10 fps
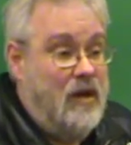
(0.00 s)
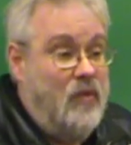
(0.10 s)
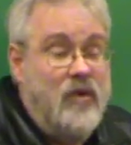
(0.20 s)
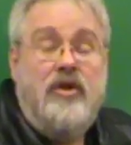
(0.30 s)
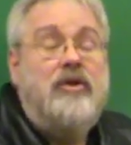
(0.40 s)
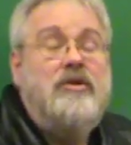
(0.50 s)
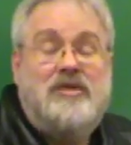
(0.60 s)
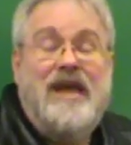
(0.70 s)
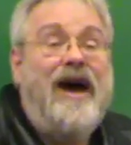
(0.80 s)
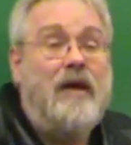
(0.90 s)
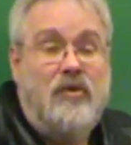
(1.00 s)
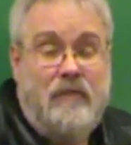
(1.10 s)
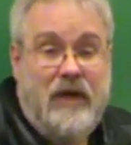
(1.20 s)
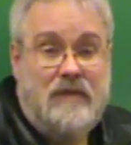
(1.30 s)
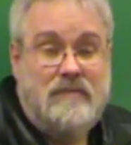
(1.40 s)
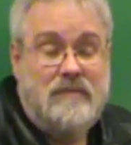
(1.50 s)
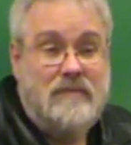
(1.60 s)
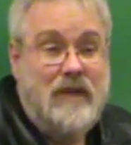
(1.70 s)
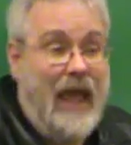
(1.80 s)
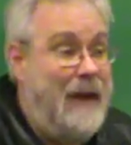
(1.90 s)
When you introduce the automobile
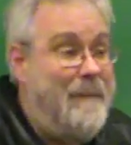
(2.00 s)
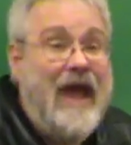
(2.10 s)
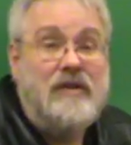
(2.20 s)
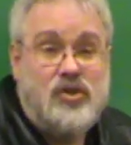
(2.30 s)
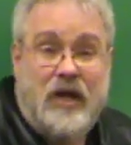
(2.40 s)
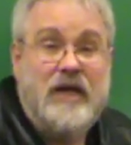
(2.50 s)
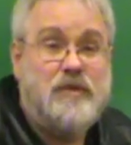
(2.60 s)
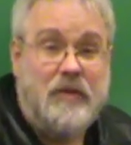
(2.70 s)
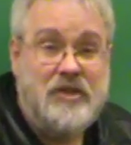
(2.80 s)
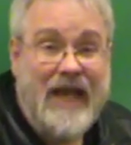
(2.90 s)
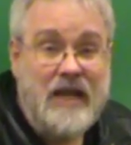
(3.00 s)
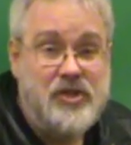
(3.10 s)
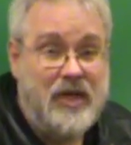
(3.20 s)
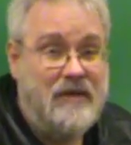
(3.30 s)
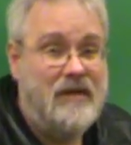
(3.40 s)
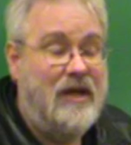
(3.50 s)
and mass transportation,